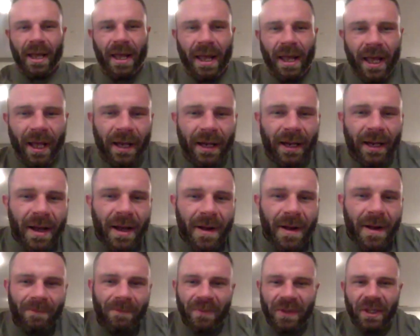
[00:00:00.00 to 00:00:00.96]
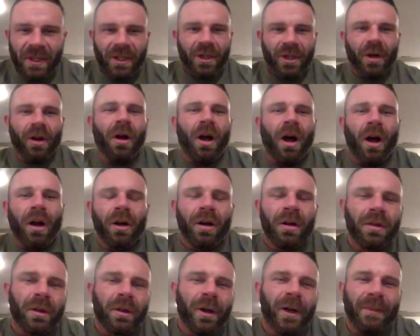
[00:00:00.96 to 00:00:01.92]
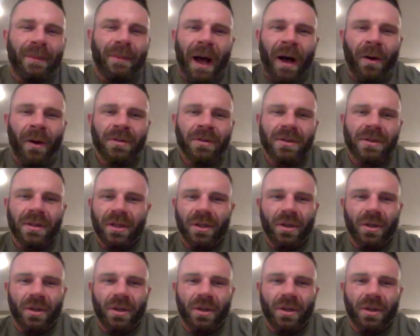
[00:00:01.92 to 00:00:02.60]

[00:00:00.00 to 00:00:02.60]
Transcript: And you're 130 pounds.